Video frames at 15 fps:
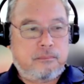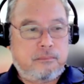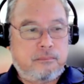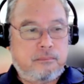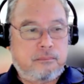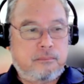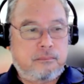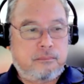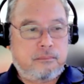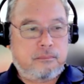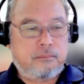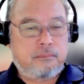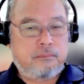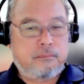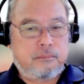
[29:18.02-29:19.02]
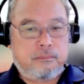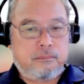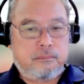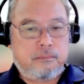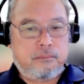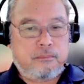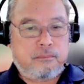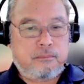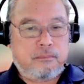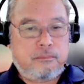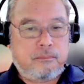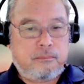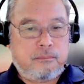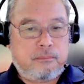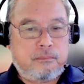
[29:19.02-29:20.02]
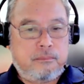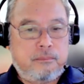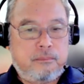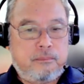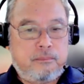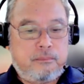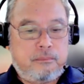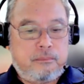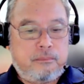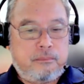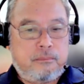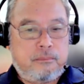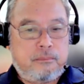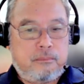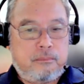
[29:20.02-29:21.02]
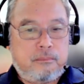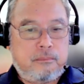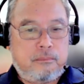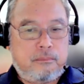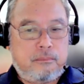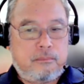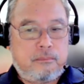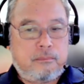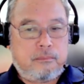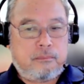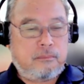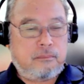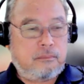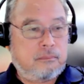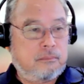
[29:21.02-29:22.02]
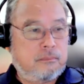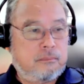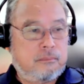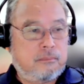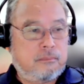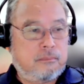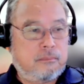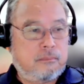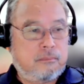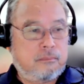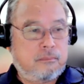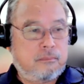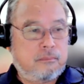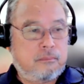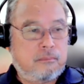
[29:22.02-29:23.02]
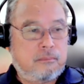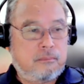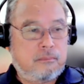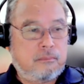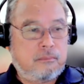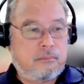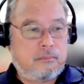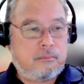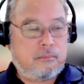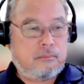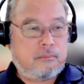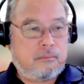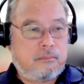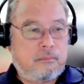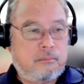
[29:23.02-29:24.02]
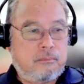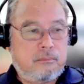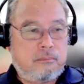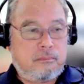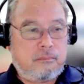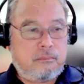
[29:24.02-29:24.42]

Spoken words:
The person shown says nothing.